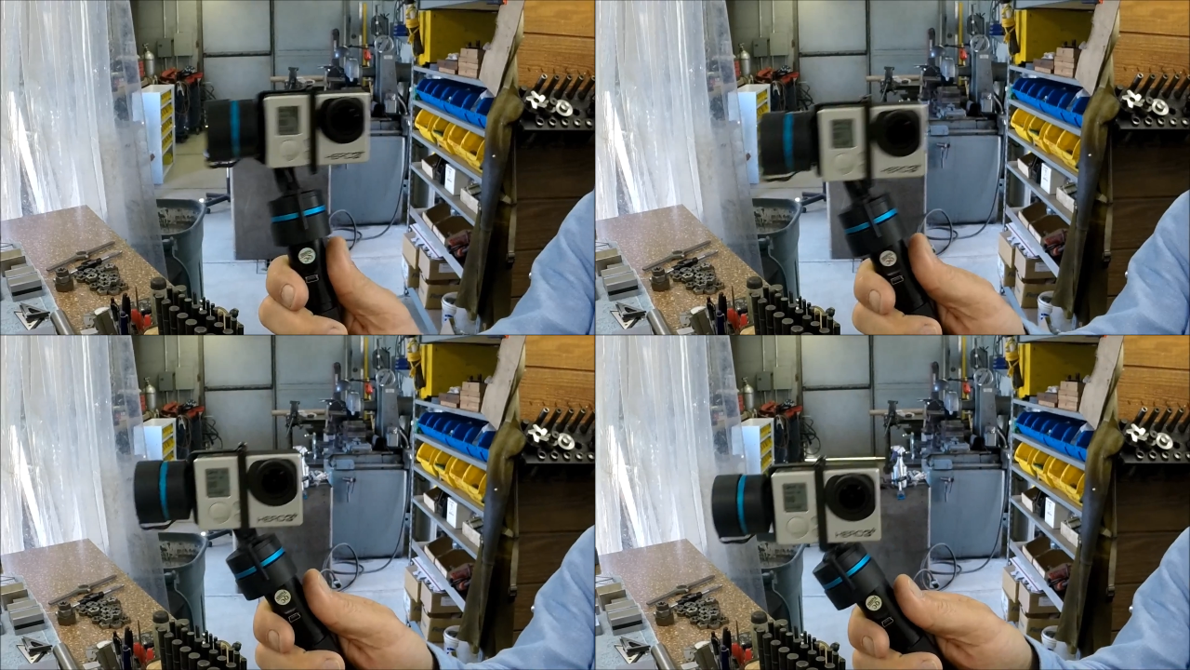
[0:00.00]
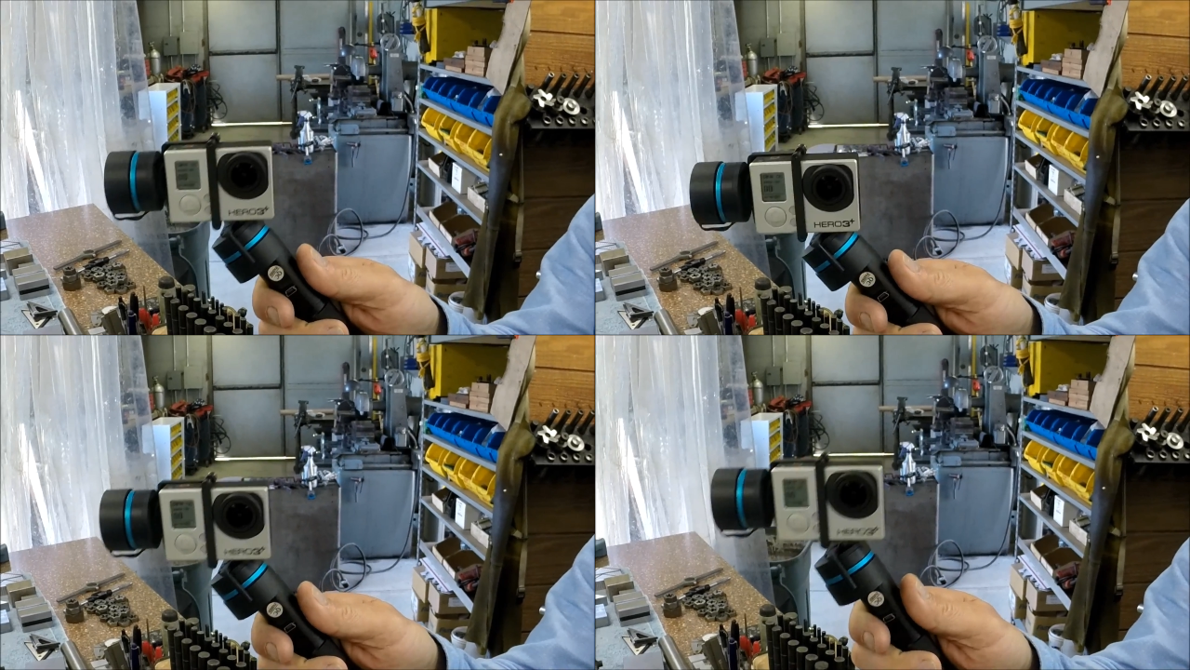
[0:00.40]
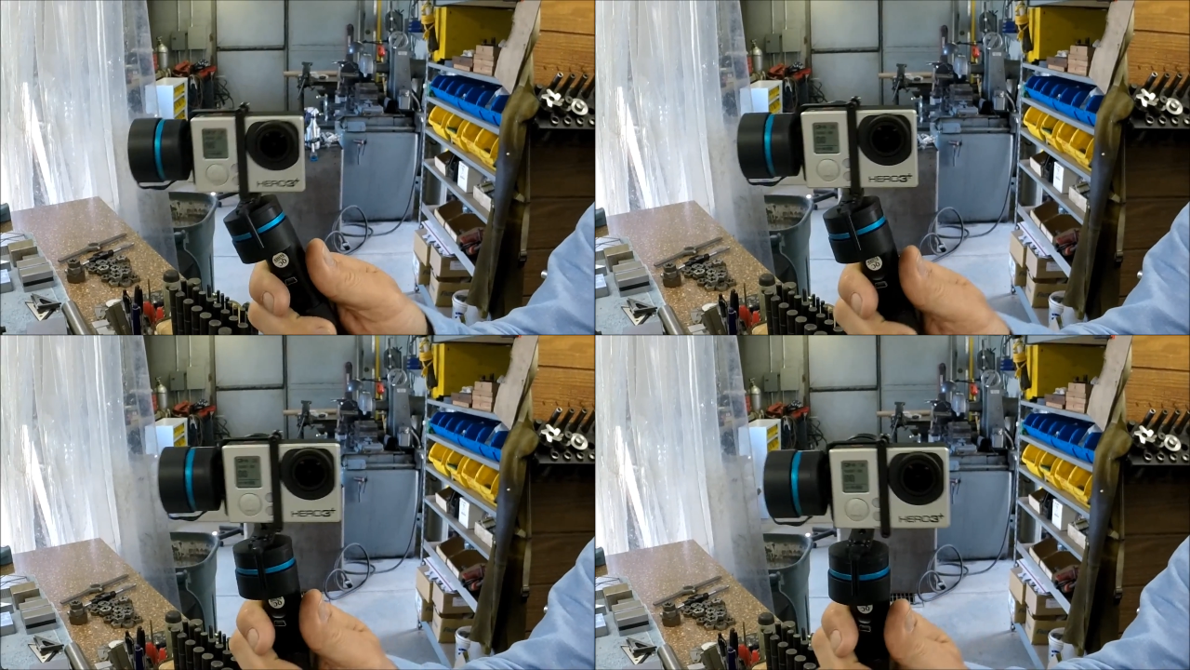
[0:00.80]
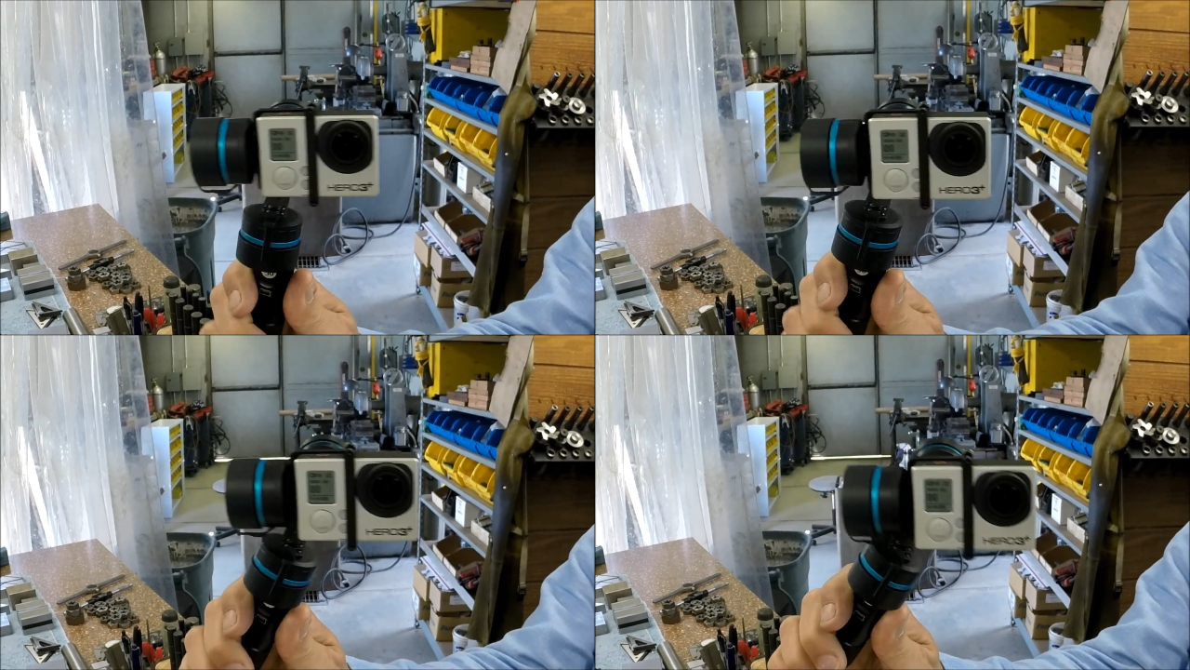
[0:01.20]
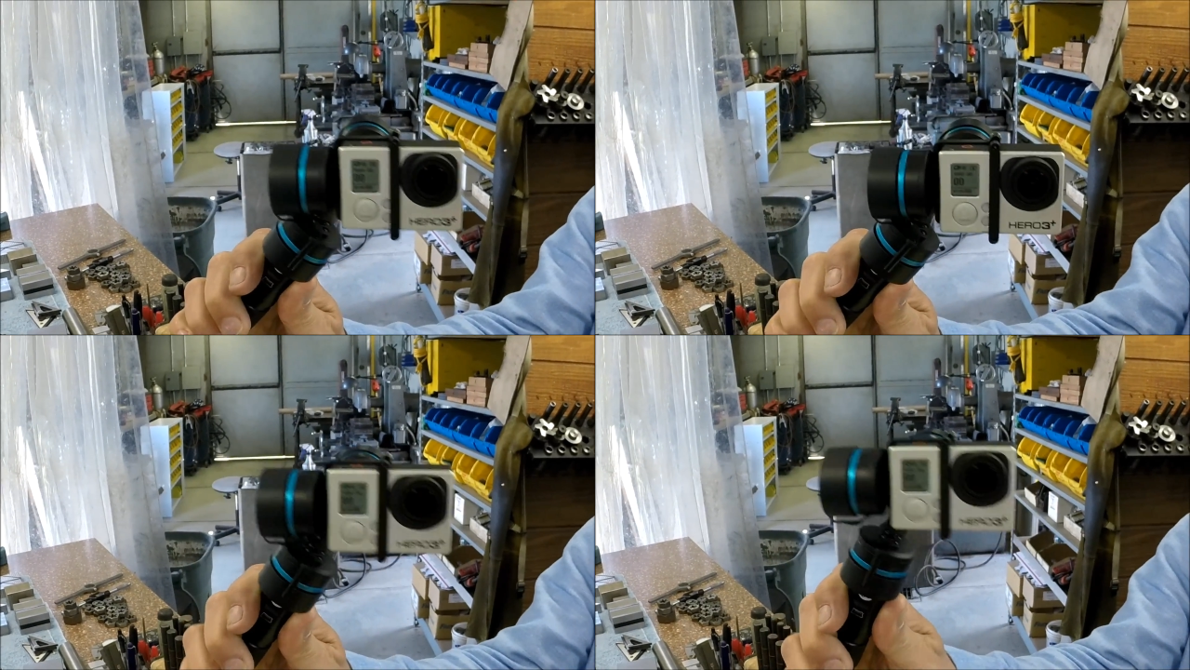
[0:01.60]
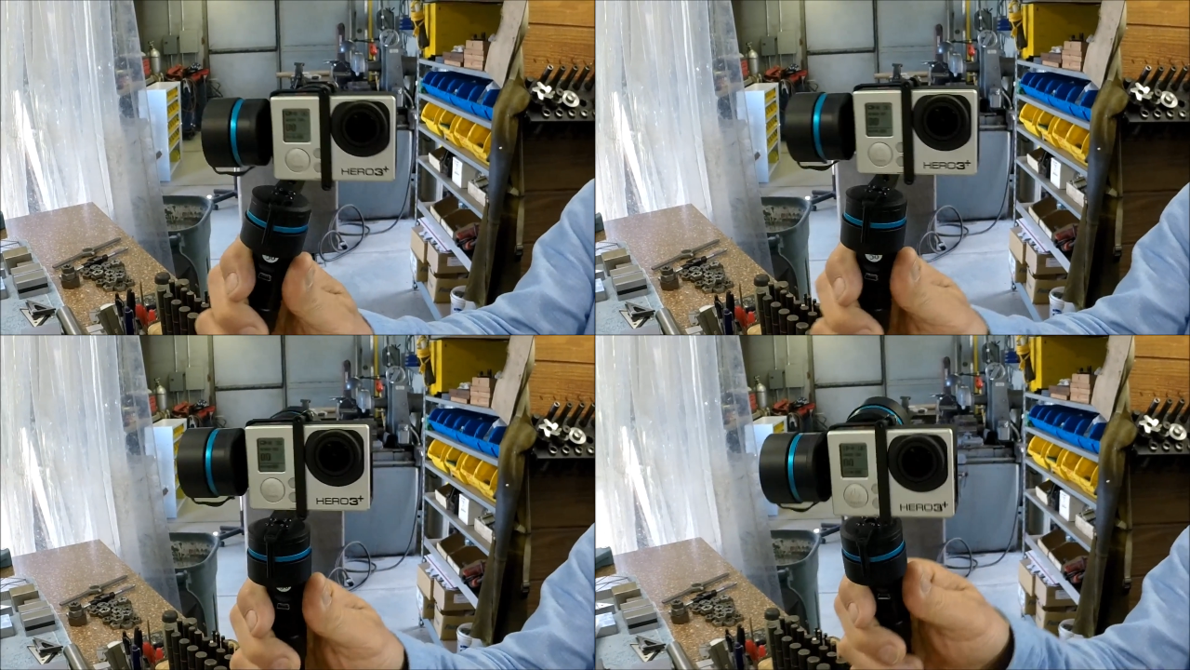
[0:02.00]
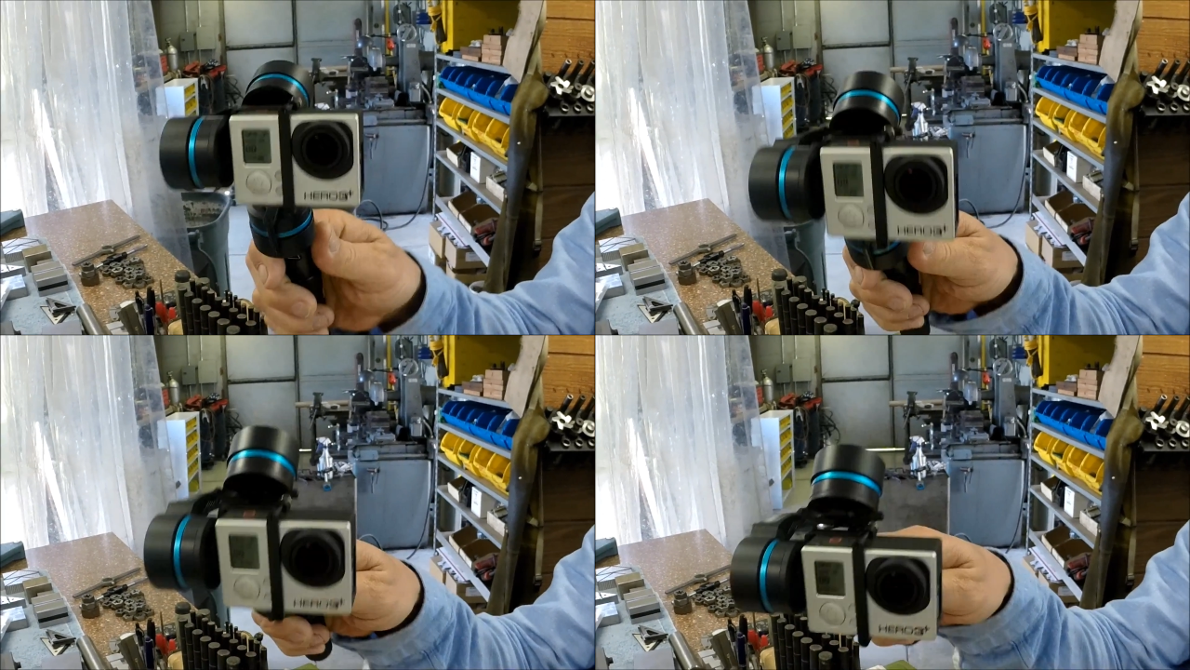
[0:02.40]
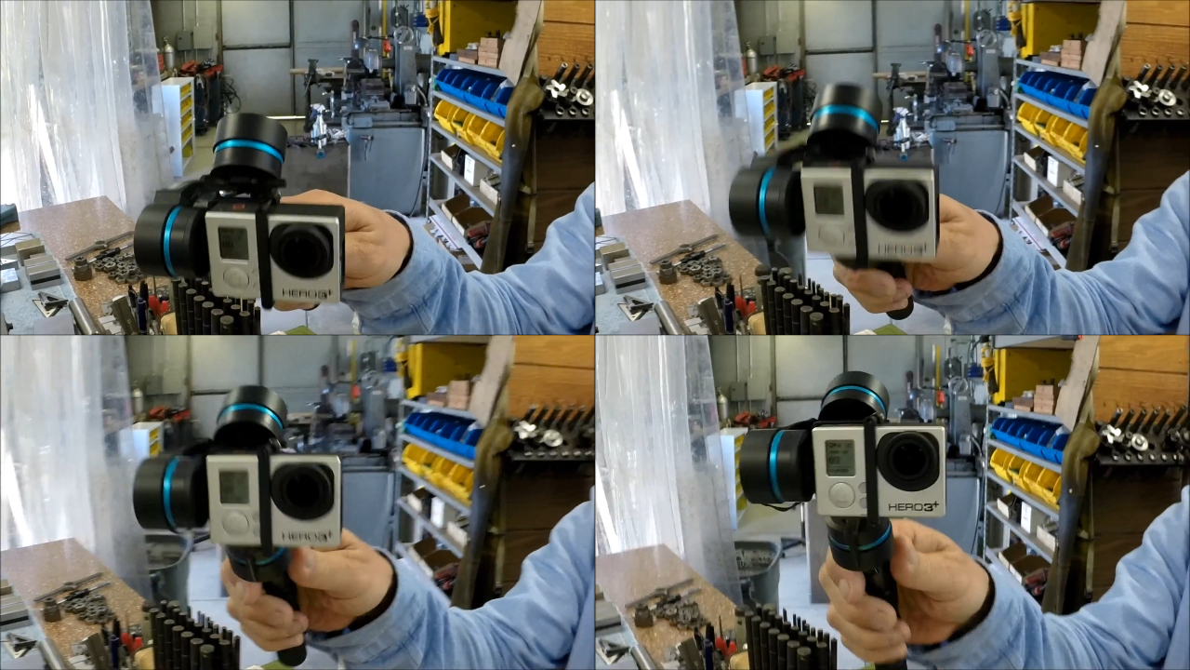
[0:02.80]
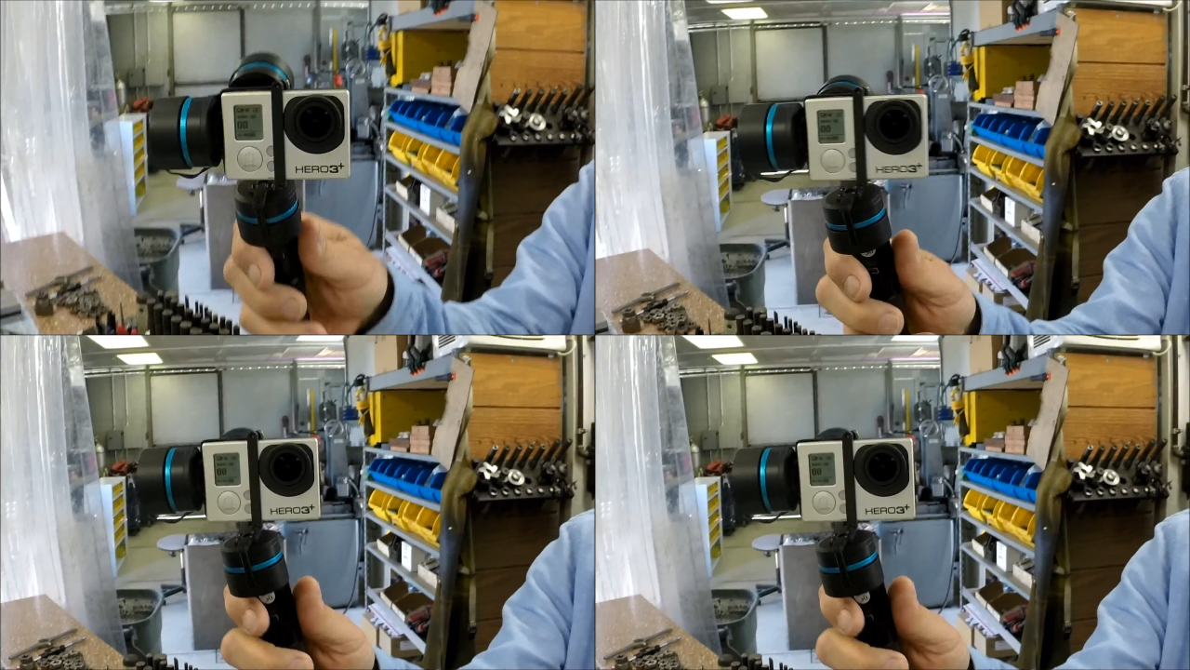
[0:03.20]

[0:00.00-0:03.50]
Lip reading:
Nobody's mouth can be seen.